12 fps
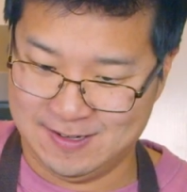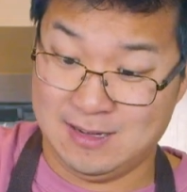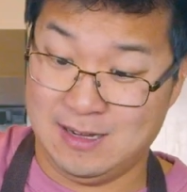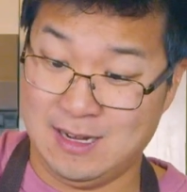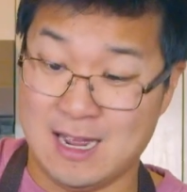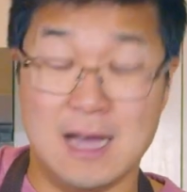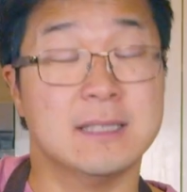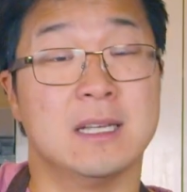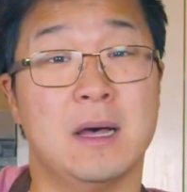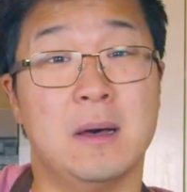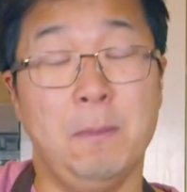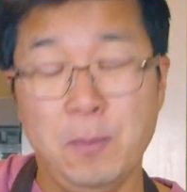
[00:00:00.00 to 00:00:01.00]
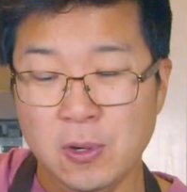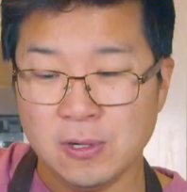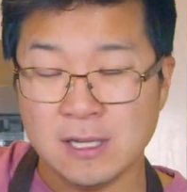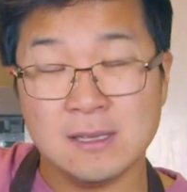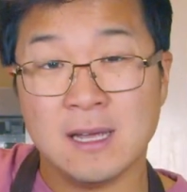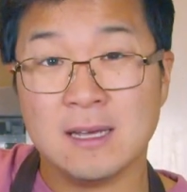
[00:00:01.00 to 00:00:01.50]
It has a
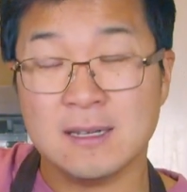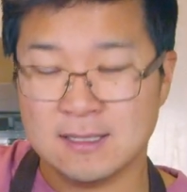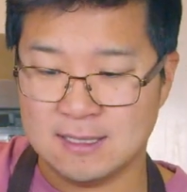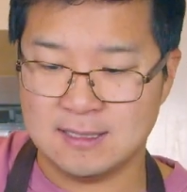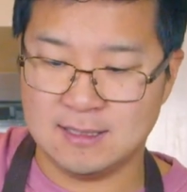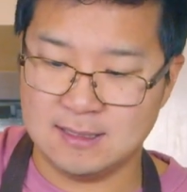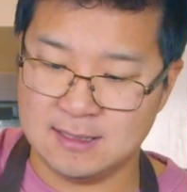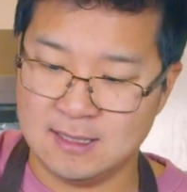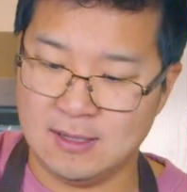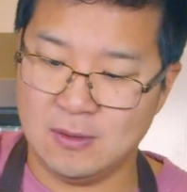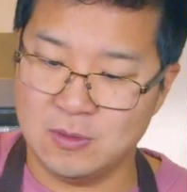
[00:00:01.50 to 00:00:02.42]
pudding-like consistency.